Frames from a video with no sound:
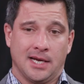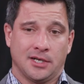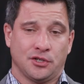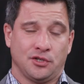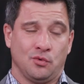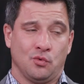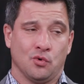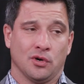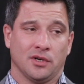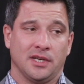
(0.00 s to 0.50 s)

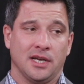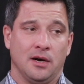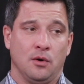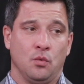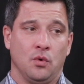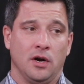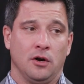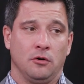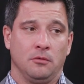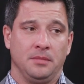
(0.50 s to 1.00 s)
actually worked
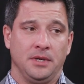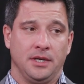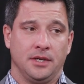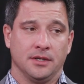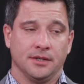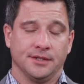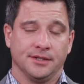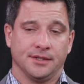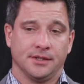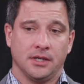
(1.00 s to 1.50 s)
out well
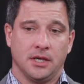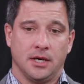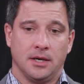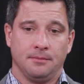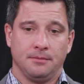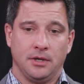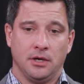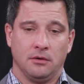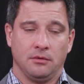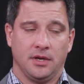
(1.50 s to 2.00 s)
because,
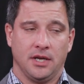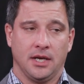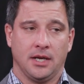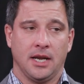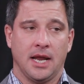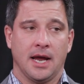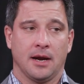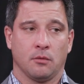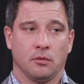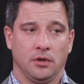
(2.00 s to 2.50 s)
um, you know,
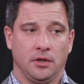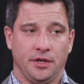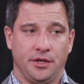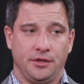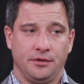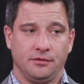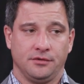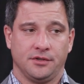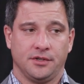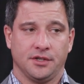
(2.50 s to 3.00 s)
Gignac really
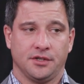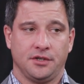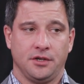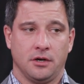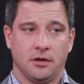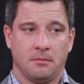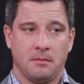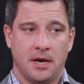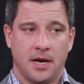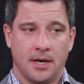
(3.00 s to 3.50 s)
used this
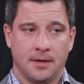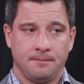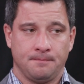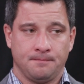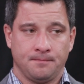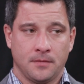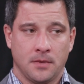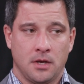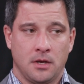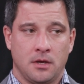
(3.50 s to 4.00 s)
young man.
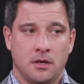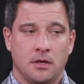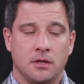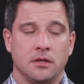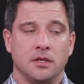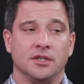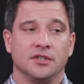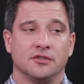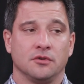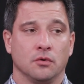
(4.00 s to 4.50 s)

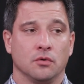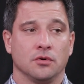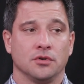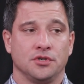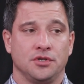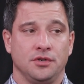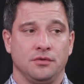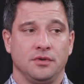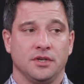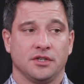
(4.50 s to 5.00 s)
The
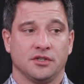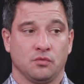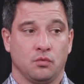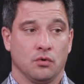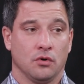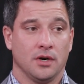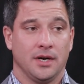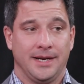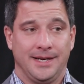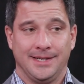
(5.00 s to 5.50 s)
storage units
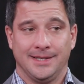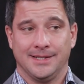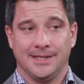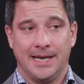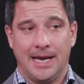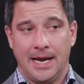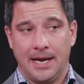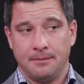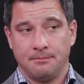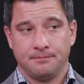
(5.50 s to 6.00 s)
were in his
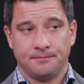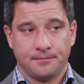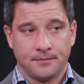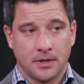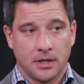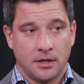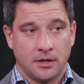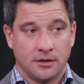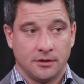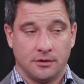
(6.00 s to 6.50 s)
name,
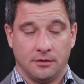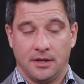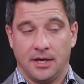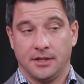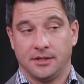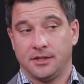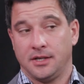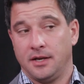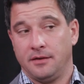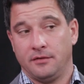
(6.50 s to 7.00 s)
so
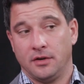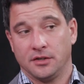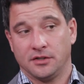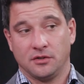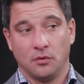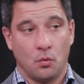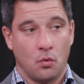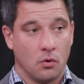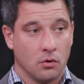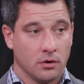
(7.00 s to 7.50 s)
that saved us
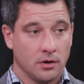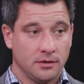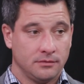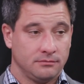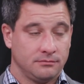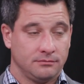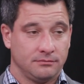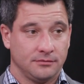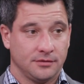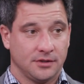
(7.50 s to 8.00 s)
the warrant
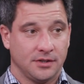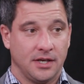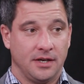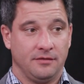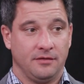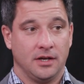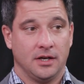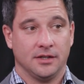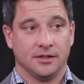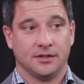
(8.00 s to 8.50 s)

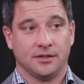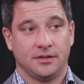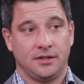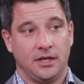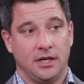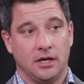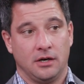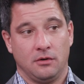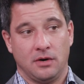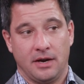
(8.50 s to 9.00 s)
saved us,
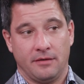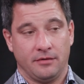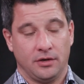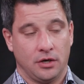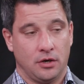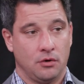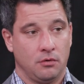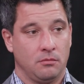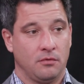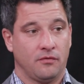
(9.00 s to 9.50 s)
you know, having
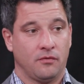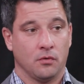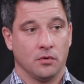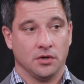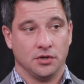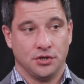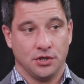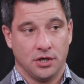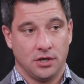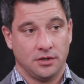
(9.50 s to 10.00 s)
to go
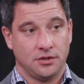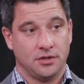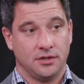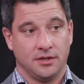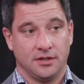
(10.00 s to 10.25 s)
before a judge.